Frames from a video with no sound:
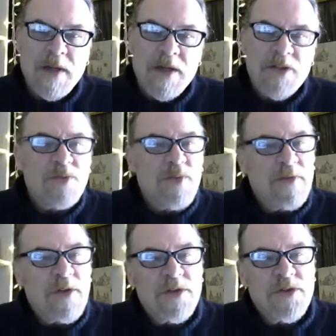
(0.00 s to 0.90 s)
It's a
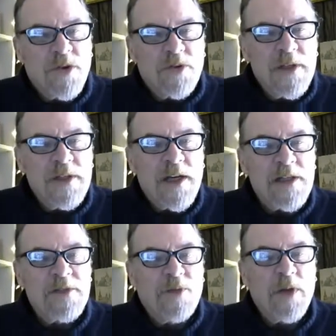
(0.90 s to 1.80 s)
revelatory
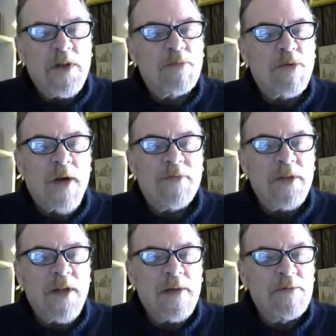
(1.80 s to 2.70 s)
text of what the prophet
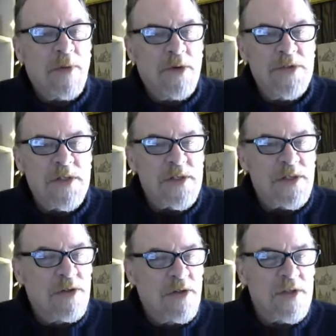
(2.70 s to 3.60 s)
like Moses
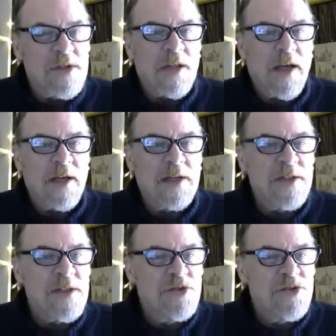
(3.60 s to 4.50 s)
looks like as
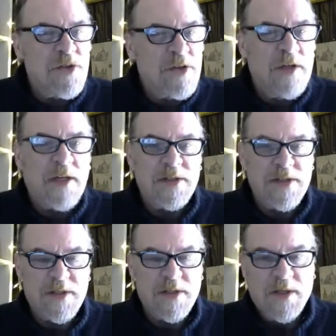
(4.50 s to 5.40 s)
he
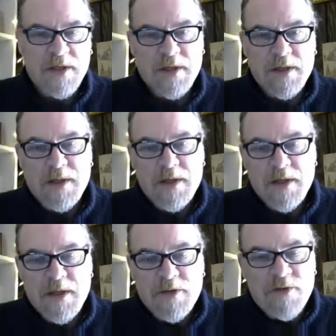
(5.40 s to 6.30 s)
journeys
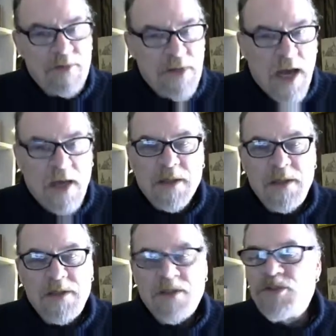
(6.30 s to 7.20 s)
from Galilee
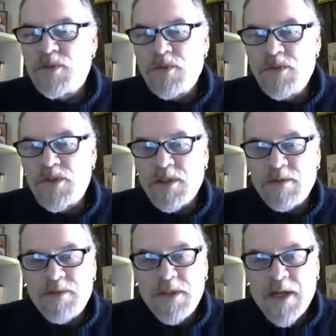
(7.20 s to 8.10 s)
to
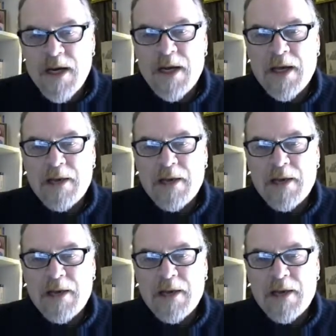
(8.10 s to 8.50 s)
Jerusalem to die,